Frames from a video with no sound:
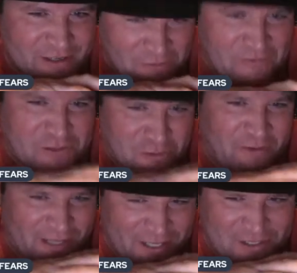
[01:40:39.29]
if this
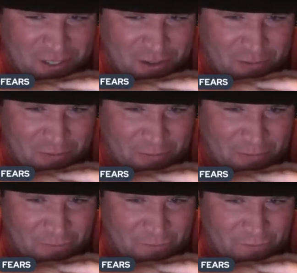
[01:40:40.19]
really is you,
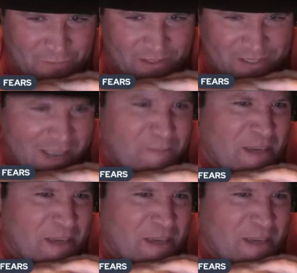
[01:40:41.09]
send me a